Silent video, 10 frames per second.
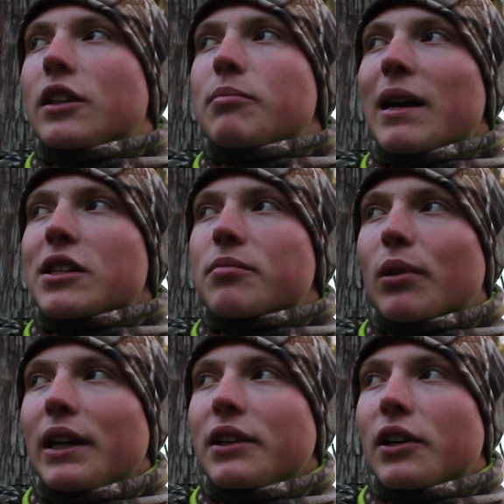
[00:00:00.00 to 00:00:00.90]
past
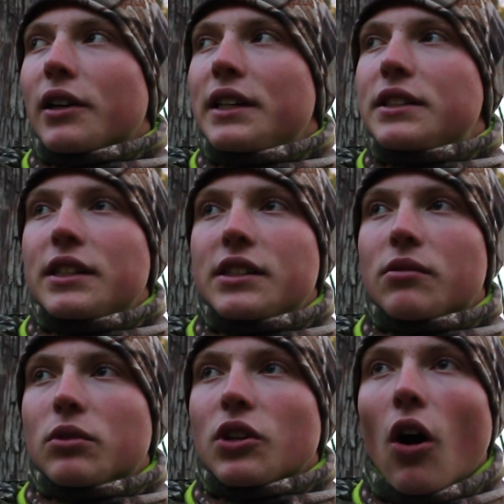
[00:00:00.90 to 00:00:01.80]
spring turkey season
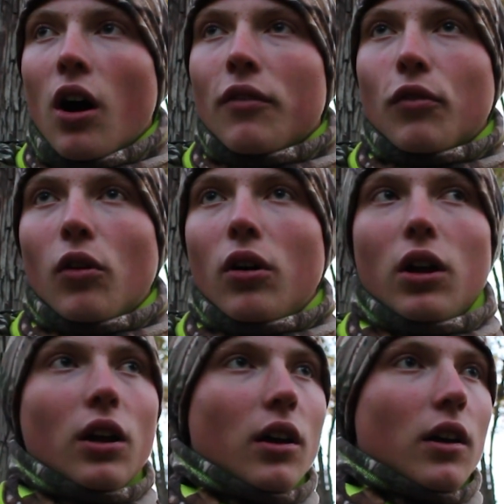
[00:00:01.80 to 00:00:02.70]
was awful.
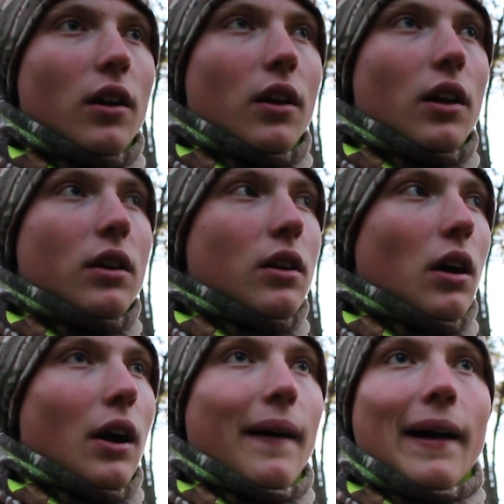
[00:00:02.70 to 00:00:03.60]

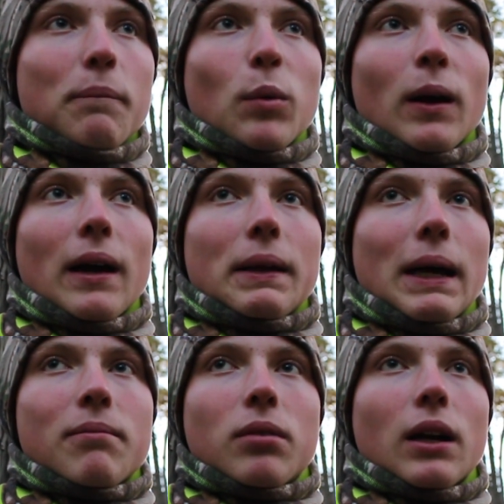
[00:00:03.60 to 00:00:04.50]
I
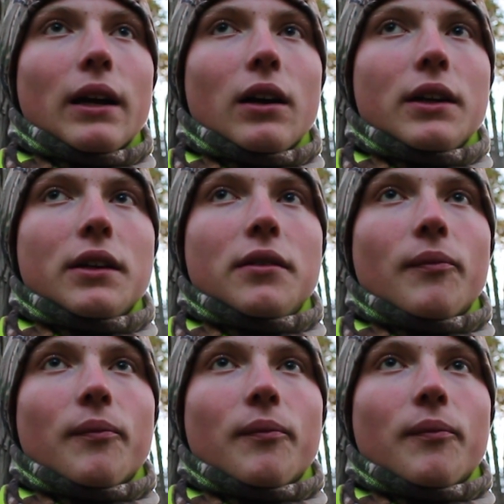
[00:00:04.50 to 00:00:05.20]
probably hunted